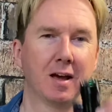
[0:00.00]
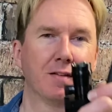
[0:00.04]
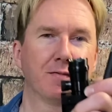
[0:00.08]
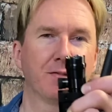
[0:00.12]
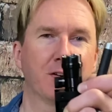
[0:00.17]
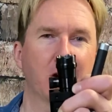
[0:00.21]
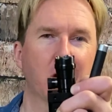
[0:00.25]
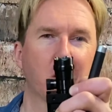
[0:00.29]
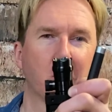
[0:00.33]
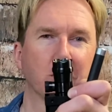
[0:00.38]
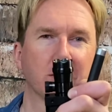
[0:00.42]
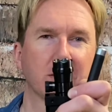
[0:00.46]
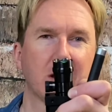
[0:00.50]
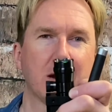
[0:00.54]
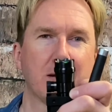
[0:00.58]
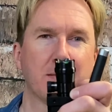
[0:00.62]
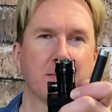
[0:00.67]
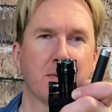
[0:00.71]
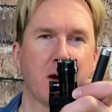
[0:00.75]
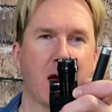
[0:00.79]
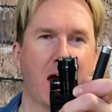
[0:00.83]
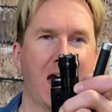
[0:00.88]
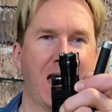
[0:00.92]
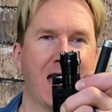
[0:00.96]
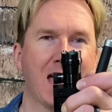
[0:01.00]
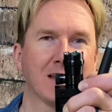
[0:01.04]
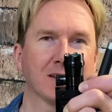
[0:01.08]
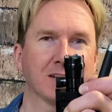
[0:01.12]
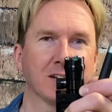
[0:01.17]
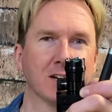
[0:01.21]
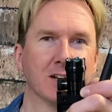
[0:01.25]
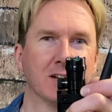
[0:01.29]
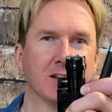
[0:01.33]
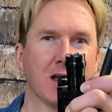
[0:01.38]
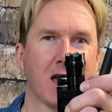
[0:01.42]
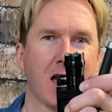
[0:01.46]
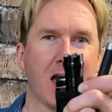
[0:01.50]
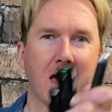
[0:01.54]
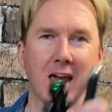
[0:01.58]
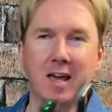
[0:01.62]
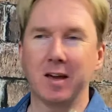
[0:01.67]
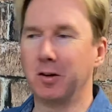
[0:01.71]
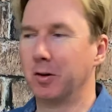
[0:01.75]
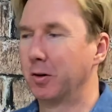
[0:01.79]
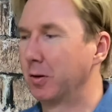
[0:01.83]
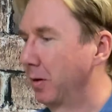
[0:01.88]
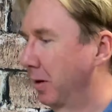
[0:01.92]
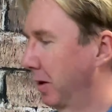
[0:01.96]
if I hold them at an
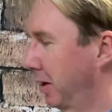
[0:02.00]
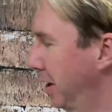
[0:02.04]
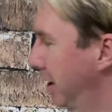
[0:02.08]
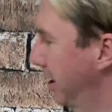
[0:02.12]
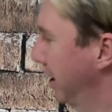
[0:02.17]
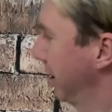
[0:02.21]
angle,